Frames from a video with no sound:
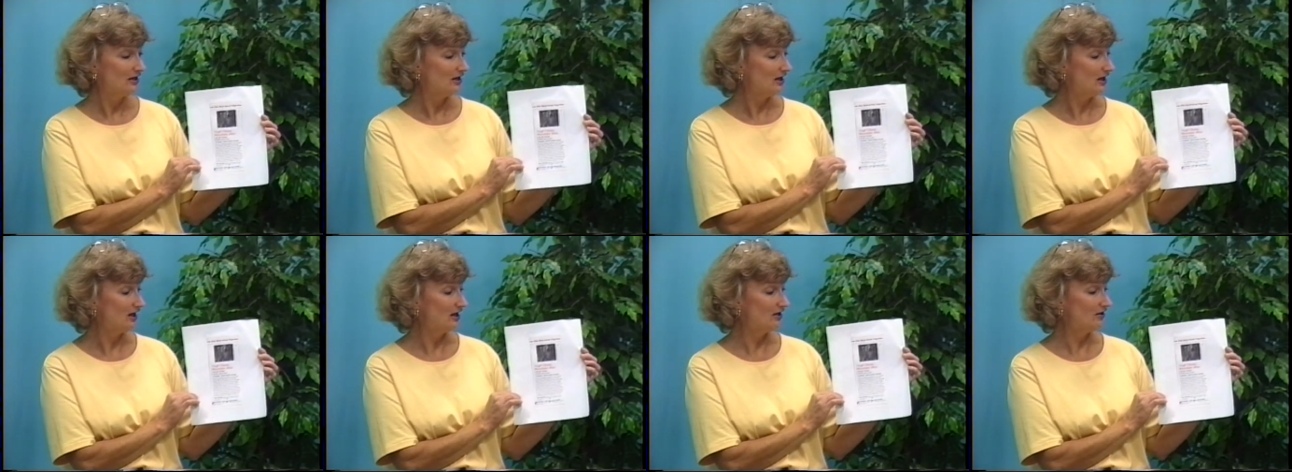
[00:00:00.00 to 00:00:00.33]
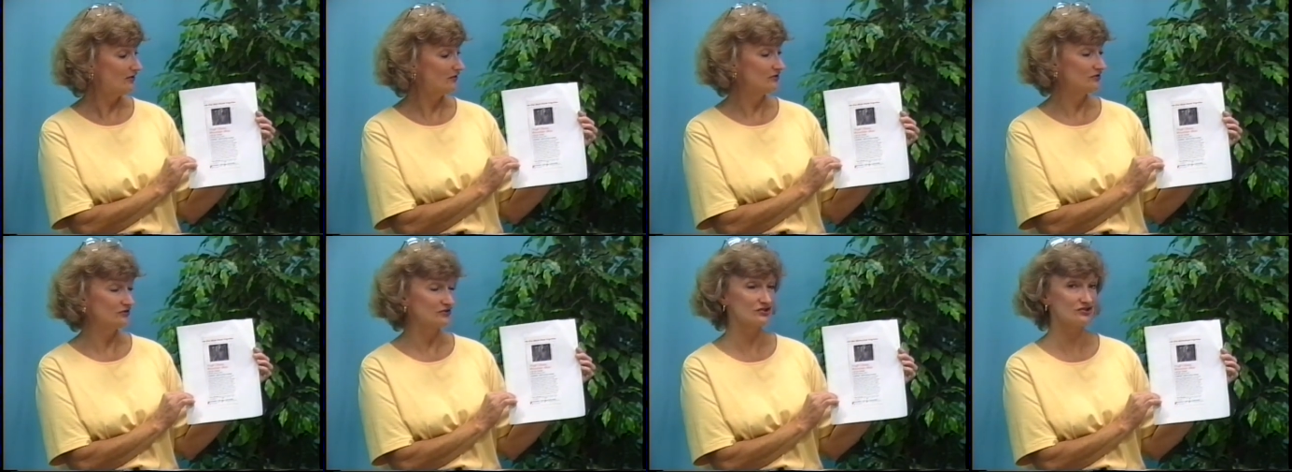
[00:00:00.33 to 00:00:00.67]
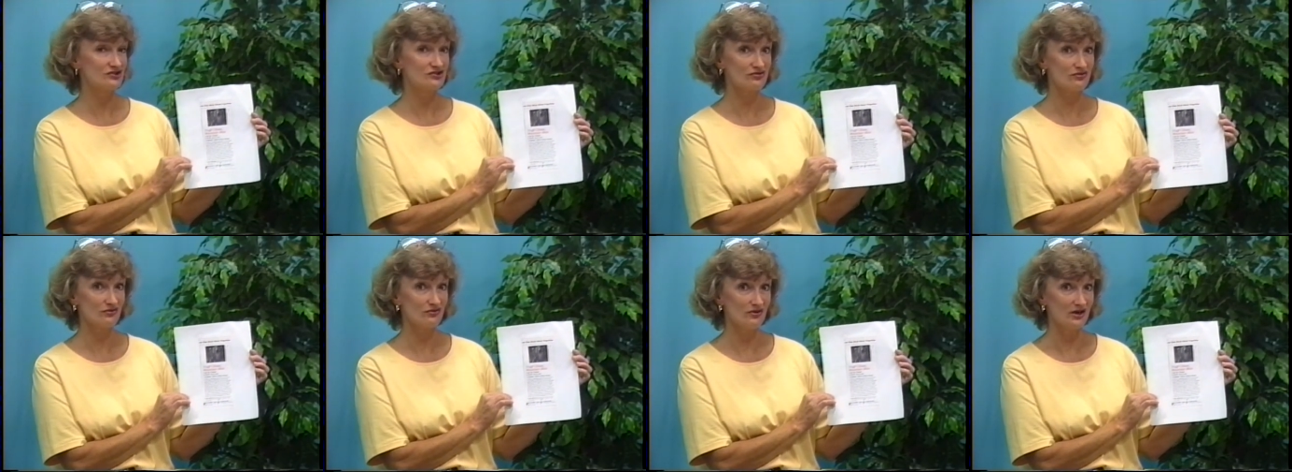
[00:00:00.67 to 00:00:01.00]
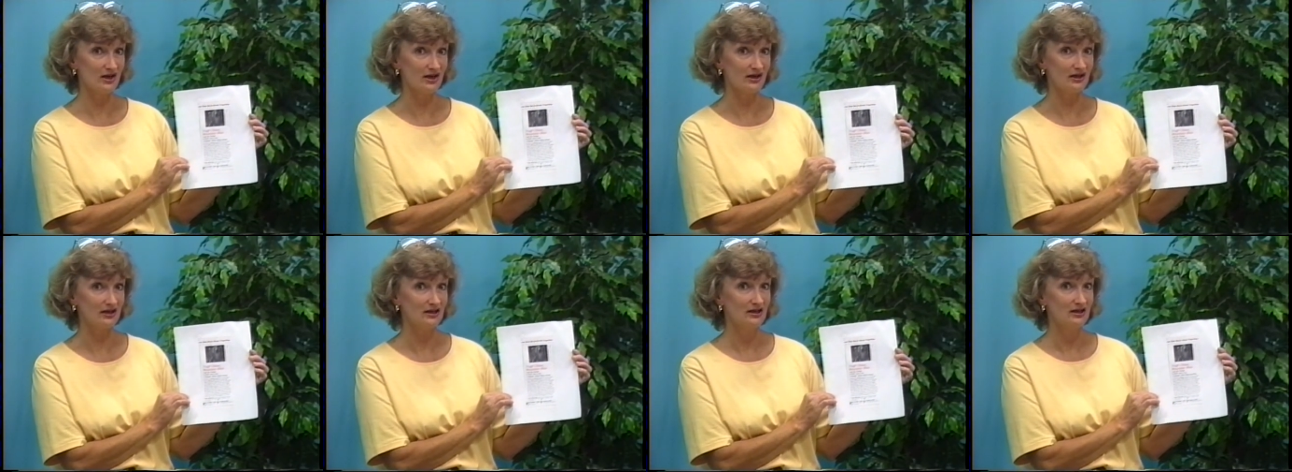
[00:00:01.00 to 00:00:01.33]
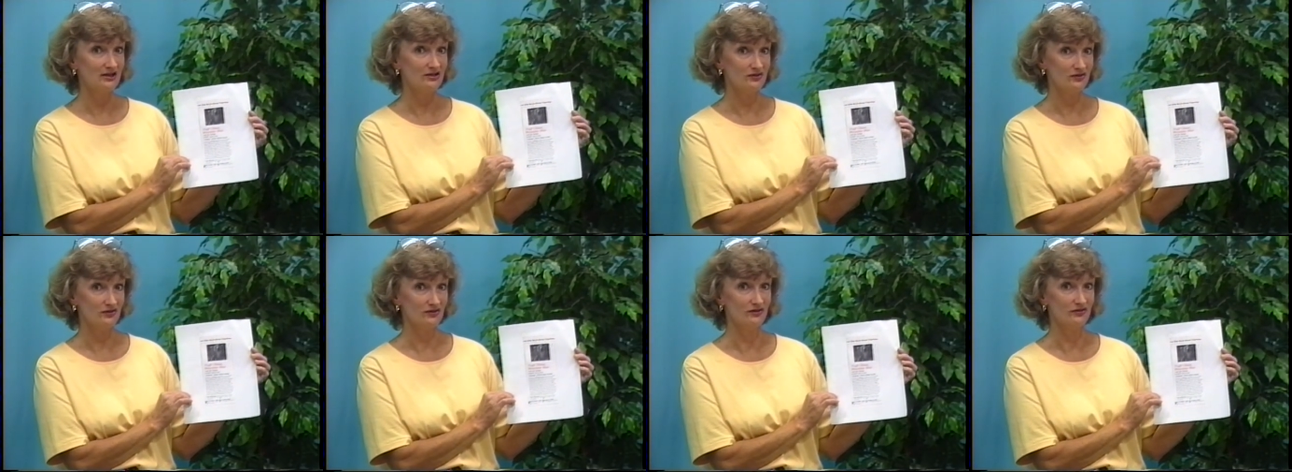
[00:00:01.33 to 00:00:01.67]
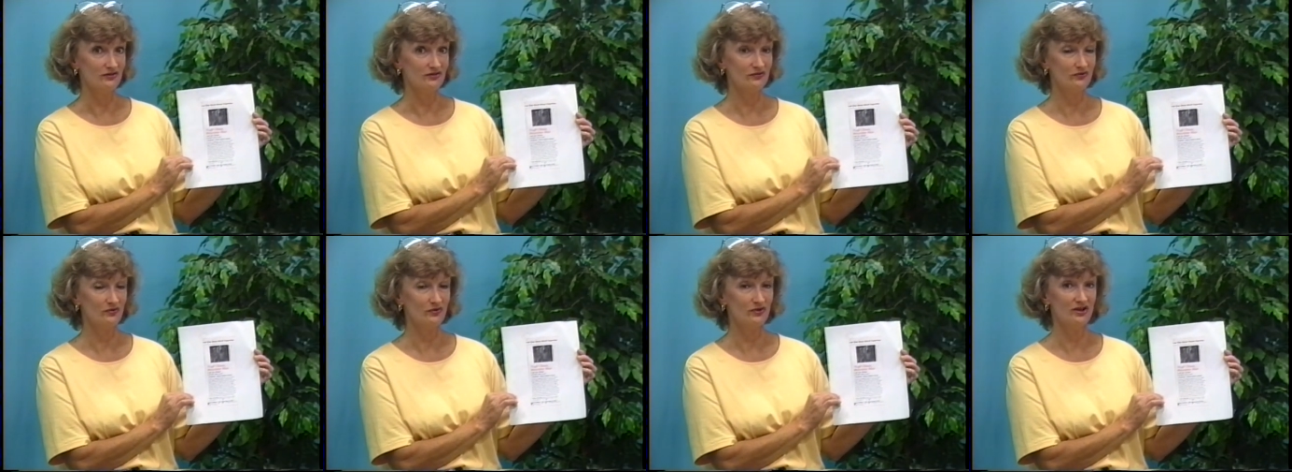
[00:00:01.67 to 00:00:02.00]
on this trek to
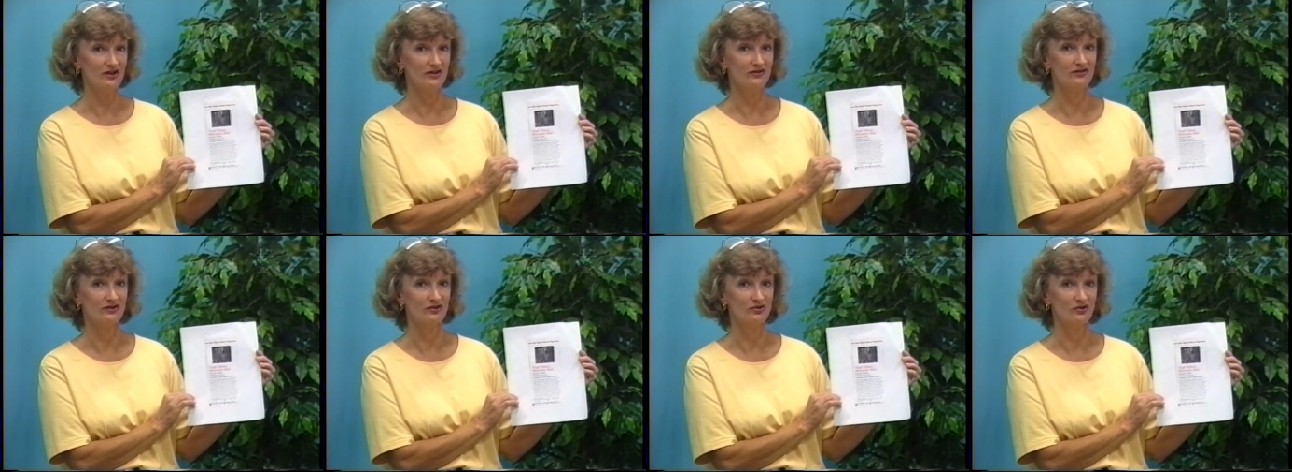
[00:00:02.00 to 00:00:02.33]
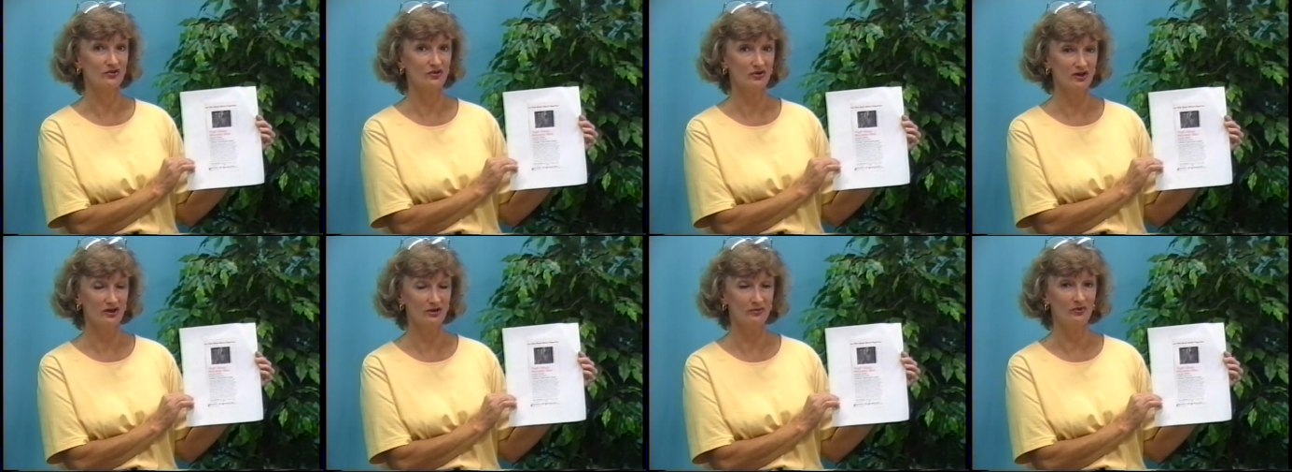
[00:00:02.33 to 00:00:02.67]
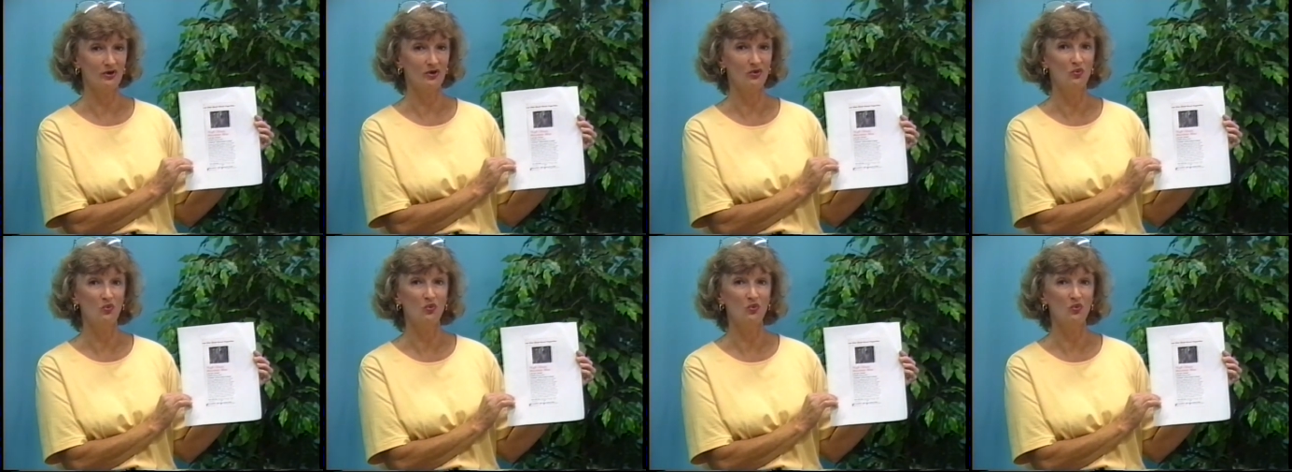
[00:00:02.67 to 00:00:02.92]
this fort is incredible.